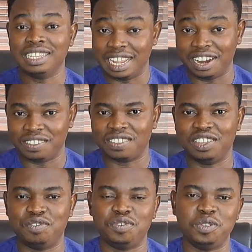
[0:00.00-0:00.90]
That is
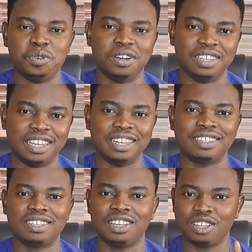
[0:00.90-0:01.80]
if you are
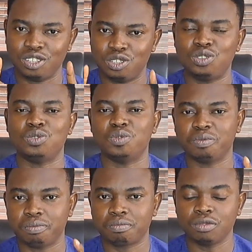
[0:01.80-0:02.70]
yet to
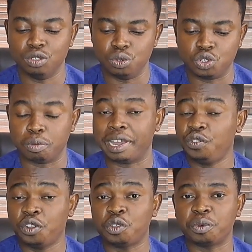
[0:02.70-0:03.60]
do so.
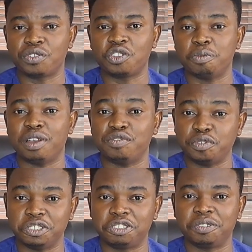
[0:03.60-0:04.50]
This video is brought to you by
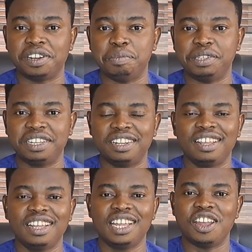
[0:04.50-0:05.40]
Fortreal Limited,
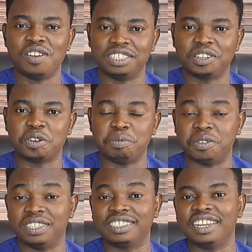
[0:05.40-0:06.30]
a real estate
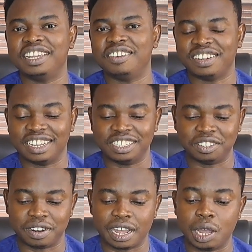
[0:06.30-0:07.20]
company registered here in
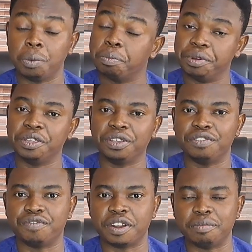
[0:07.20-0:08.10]
Nigeria, and we bring you
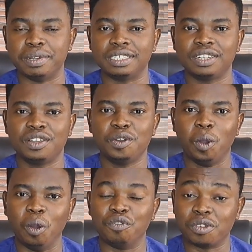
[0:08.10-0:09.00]
the very best
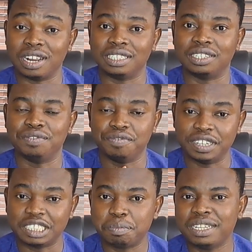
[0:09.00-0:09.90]
of real estate
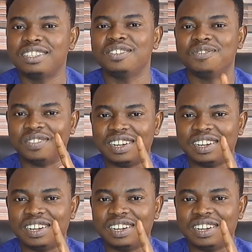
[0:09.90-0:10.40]
investment